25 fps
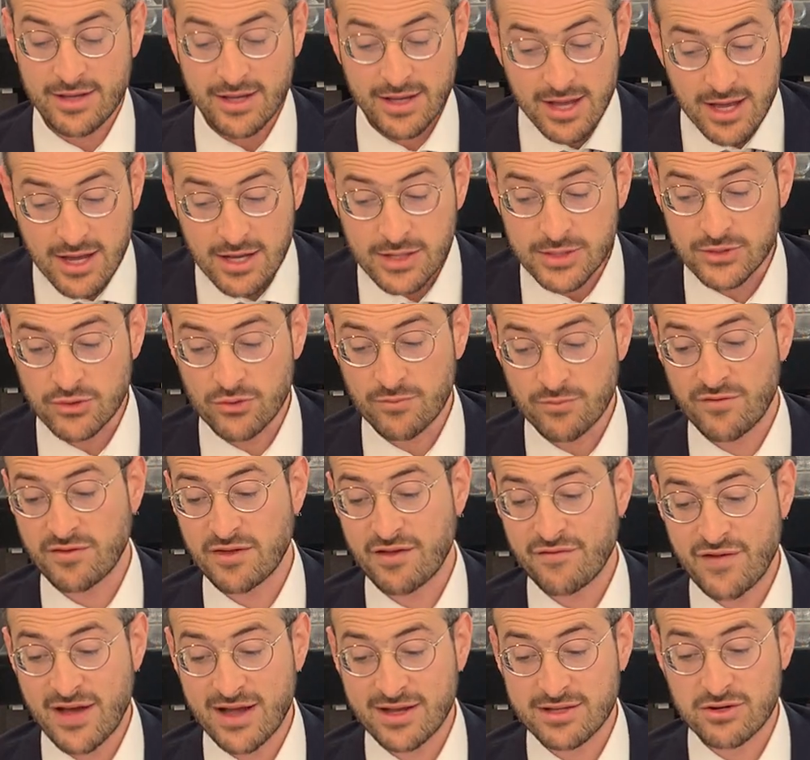he assumed from
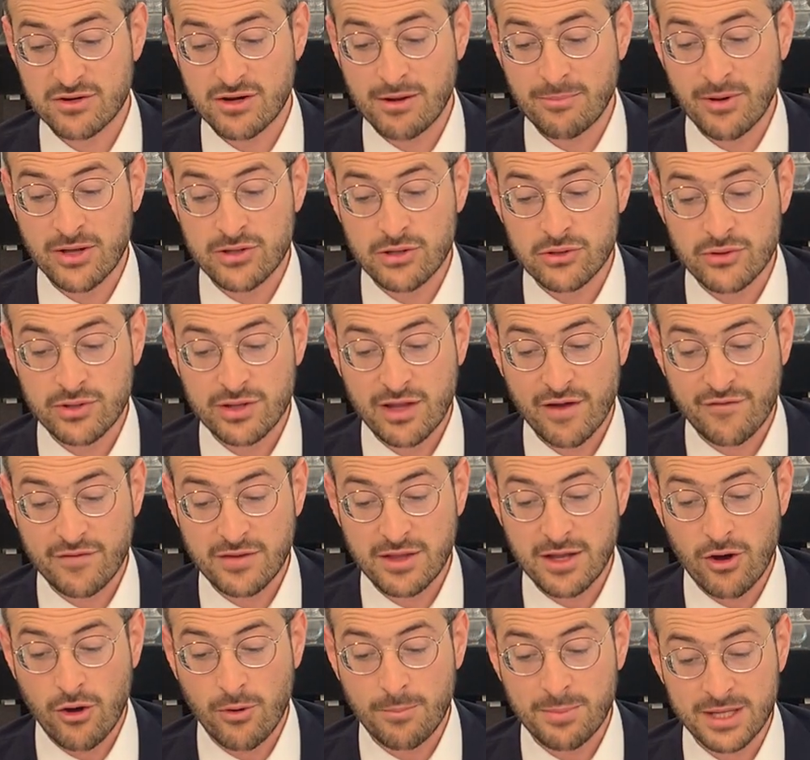the fact that Rabbanu learned enough
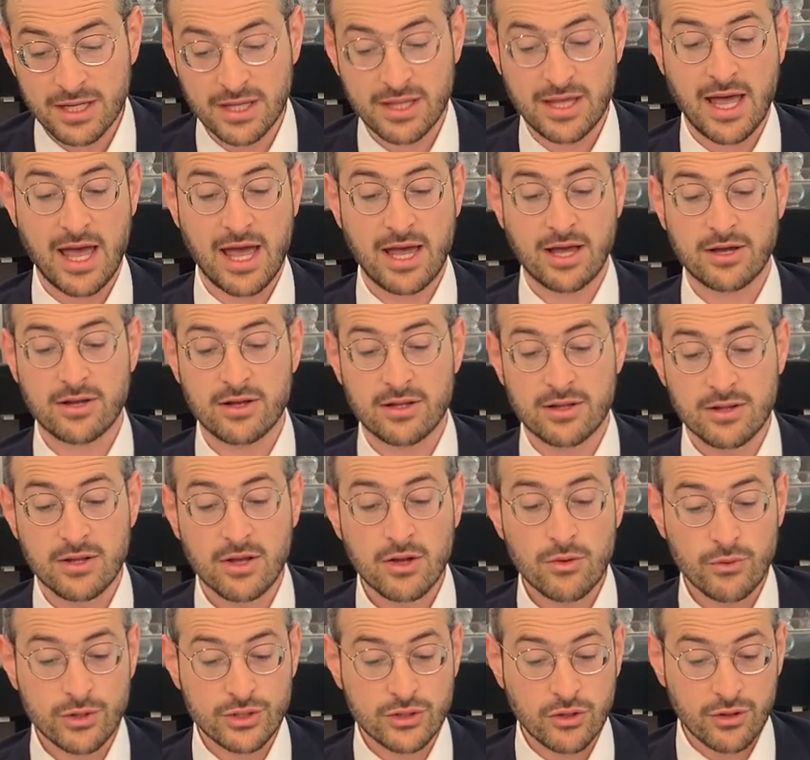from the opening of the Heichel,
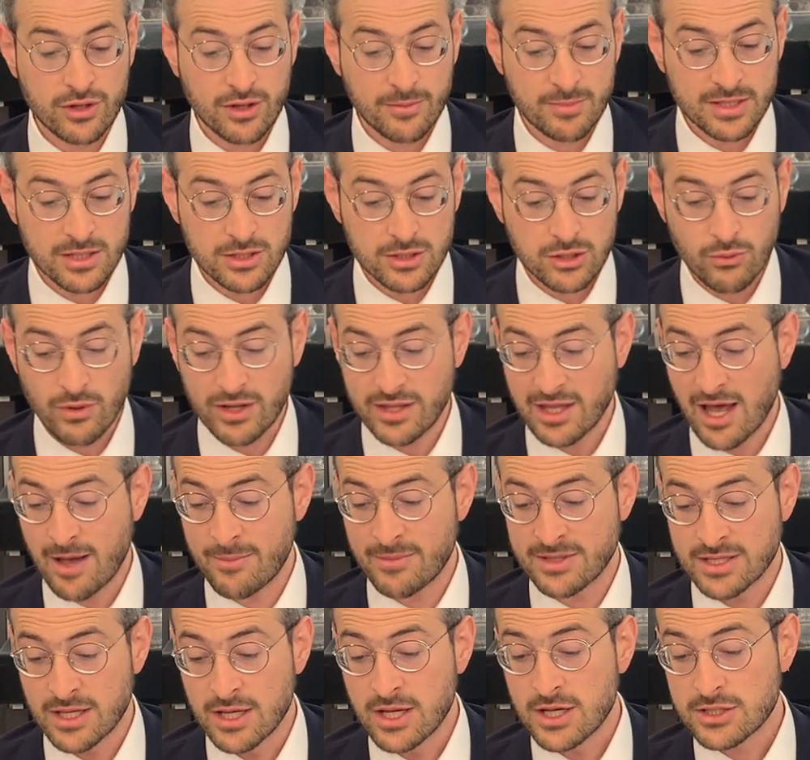which only until 20
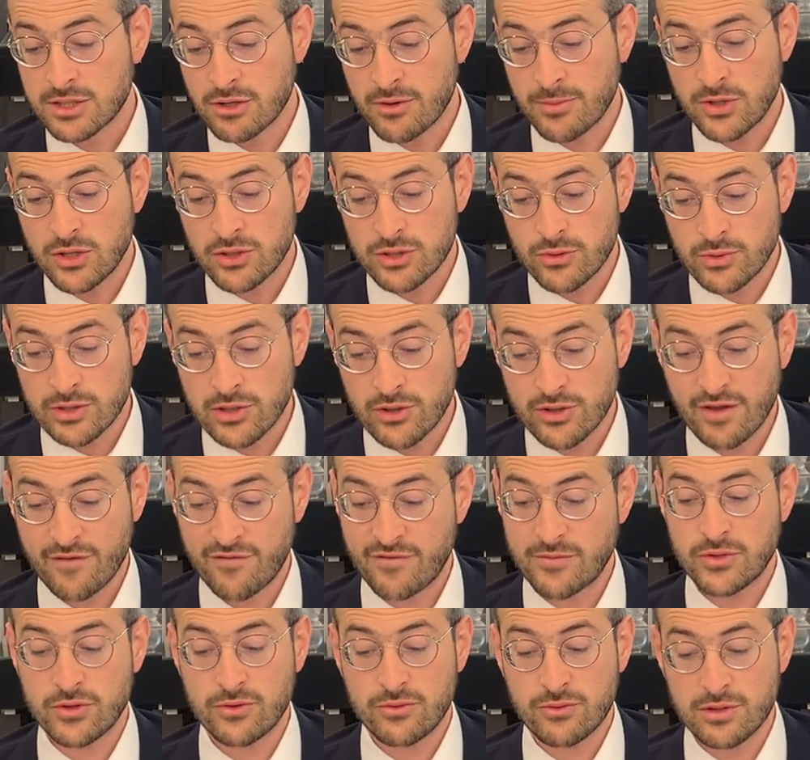Amas. So Rabbi Yehuda would learn enough
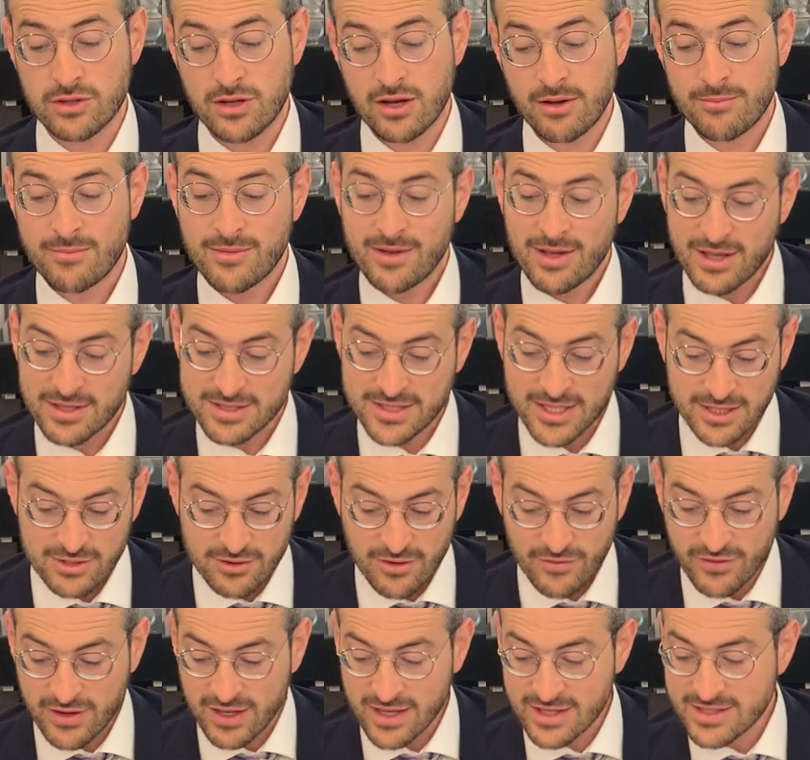from the Ulam, says
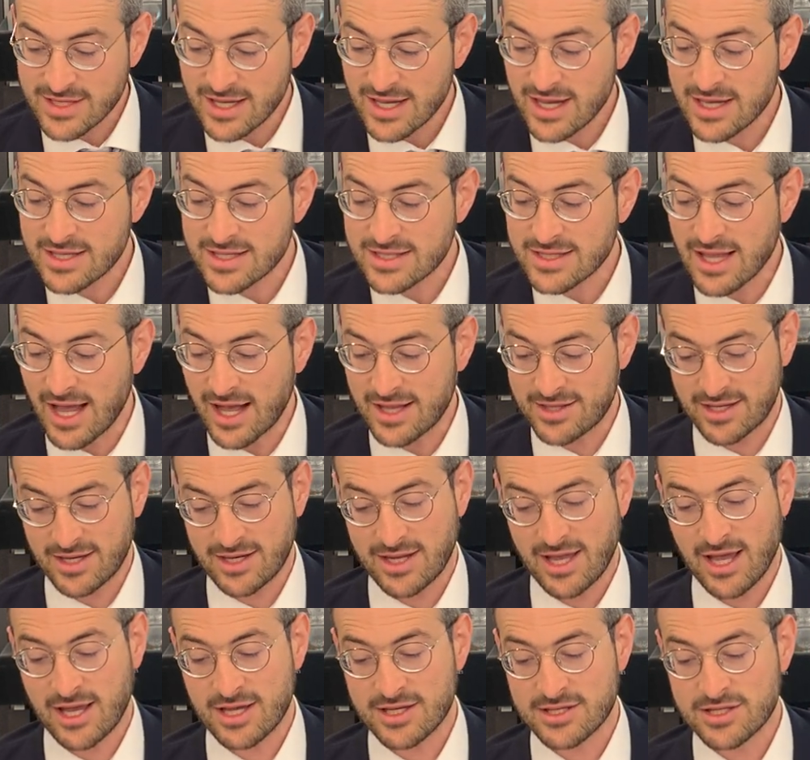Rav Chisda, it's not the
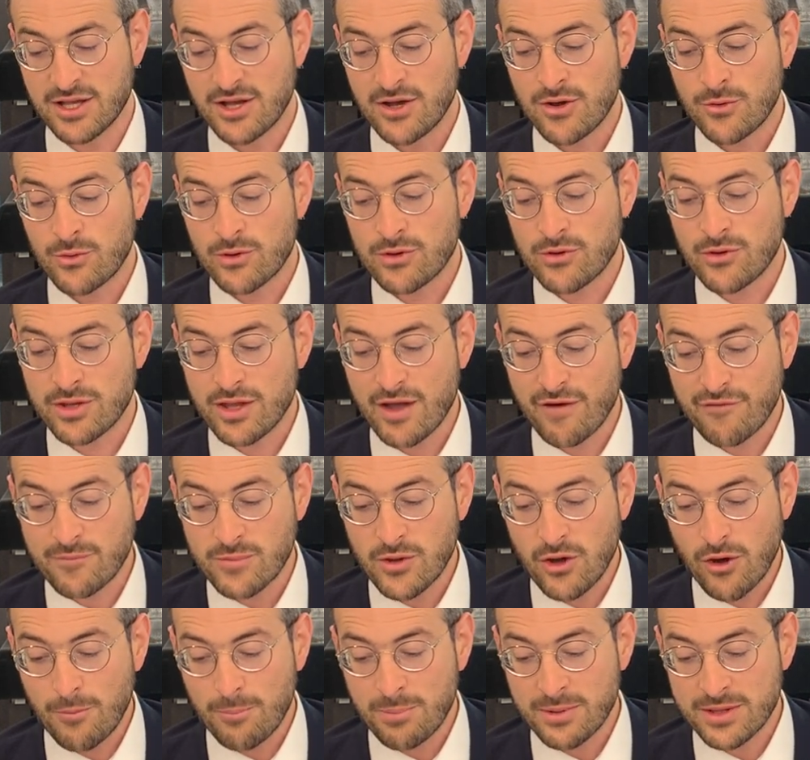case. We learn enough from
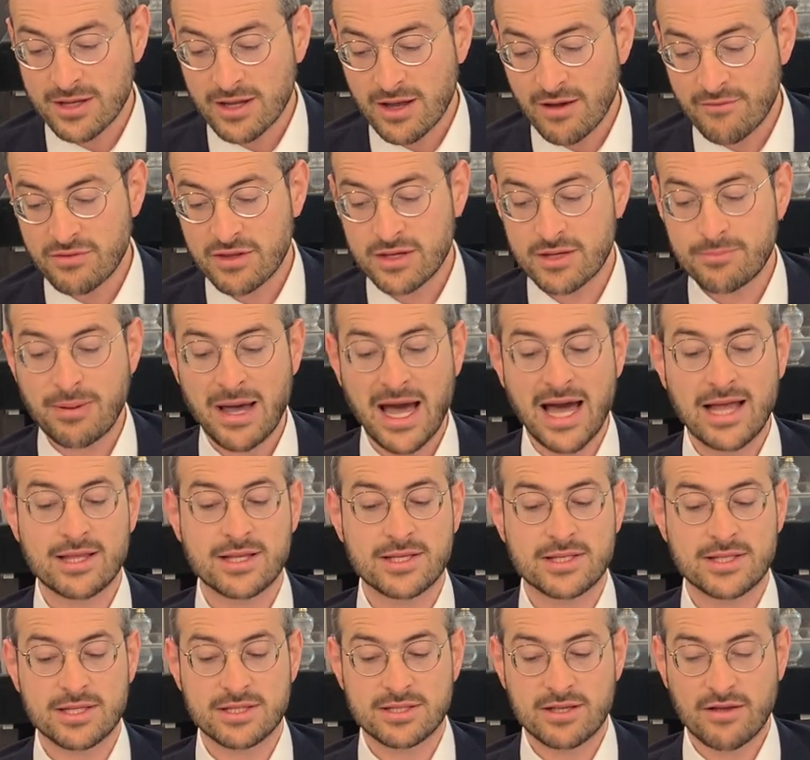the opening of the
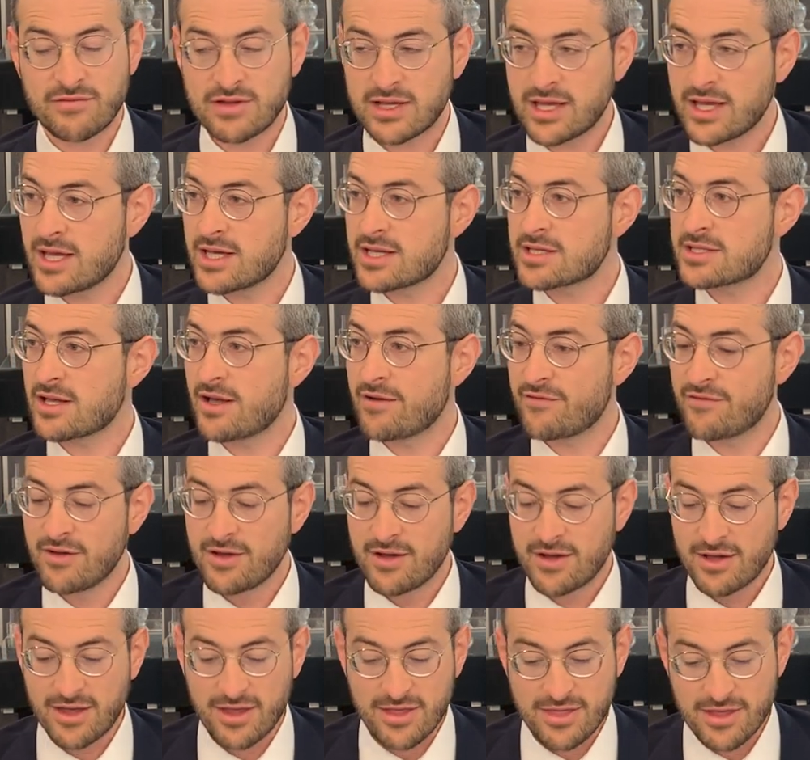palaces of kings of,
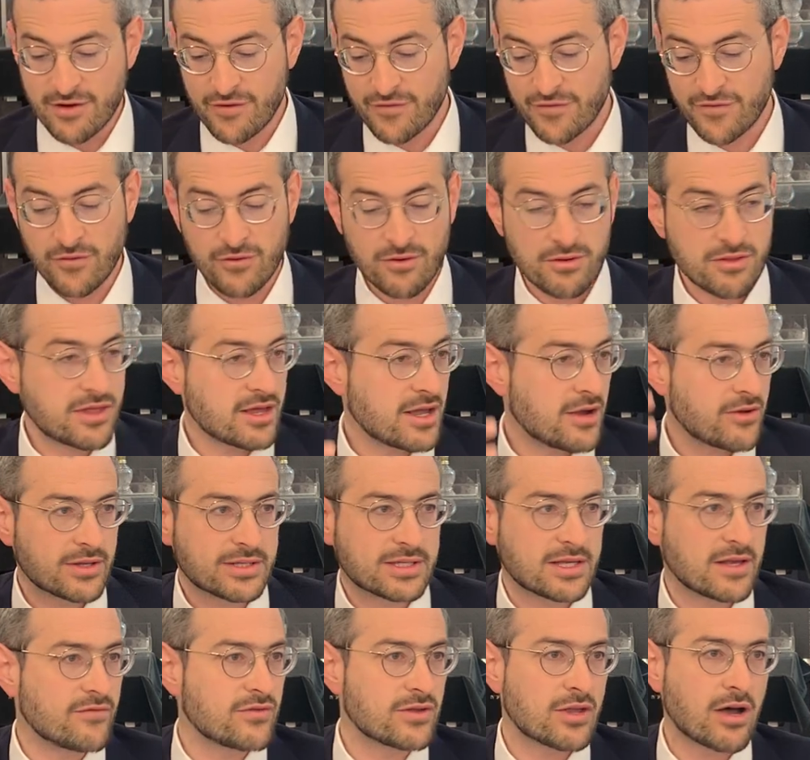and therefore there
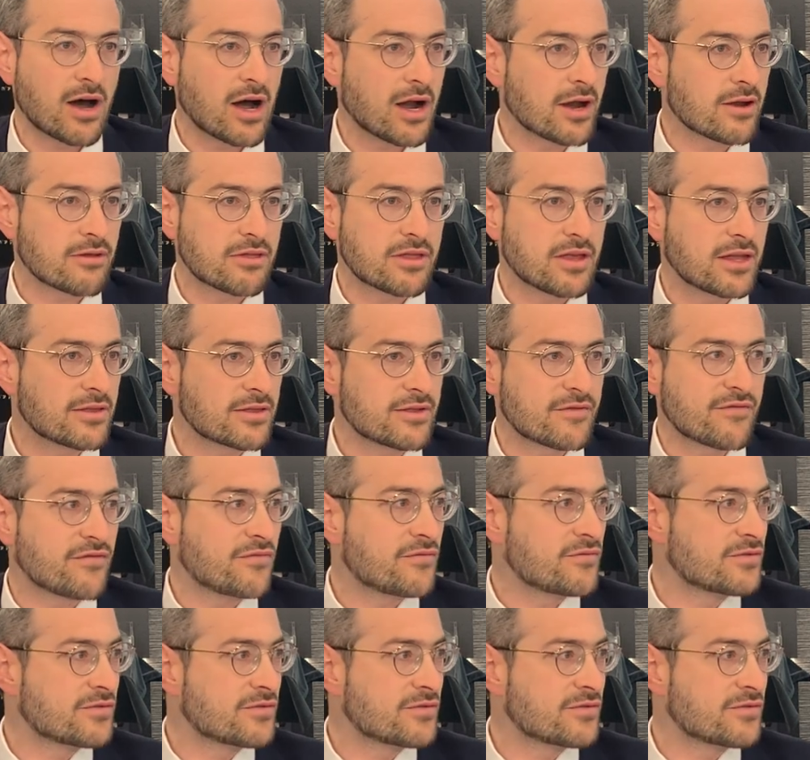it's even higher than